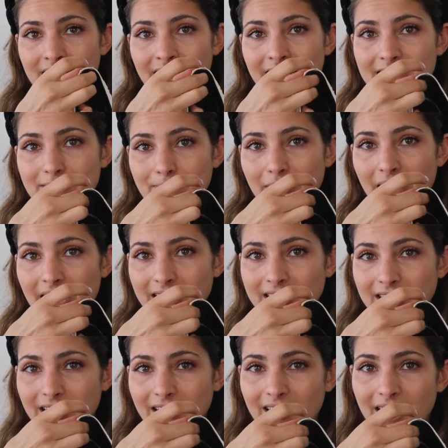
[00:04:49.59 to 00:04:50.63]
it's black
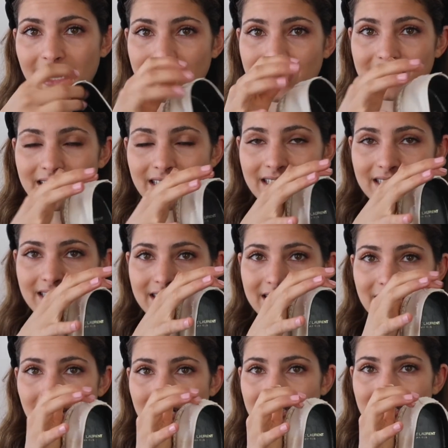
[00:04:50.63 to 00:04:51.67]
there, like it
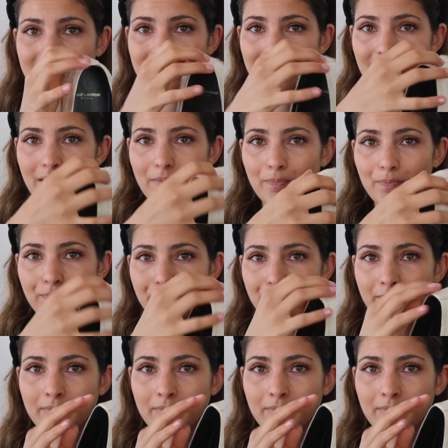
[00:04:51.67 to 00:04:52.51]
doesn't